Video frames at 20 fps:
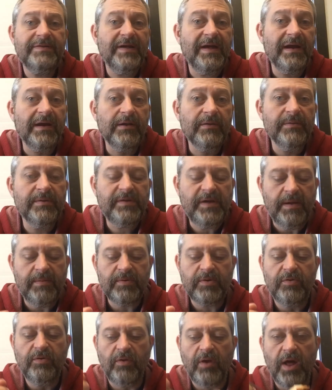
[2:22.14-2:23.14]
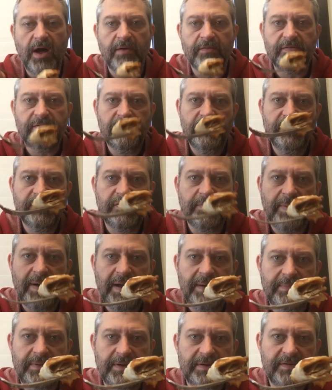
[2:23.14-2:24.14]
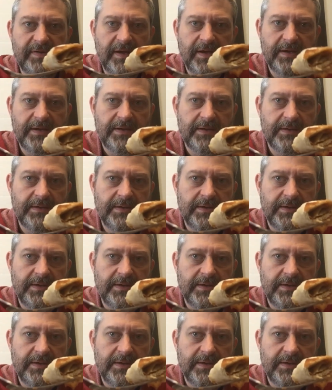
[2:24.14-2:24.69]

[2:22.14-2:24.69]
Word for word: it's had a little bit of time to cool off, so here's the bite I'm going to take.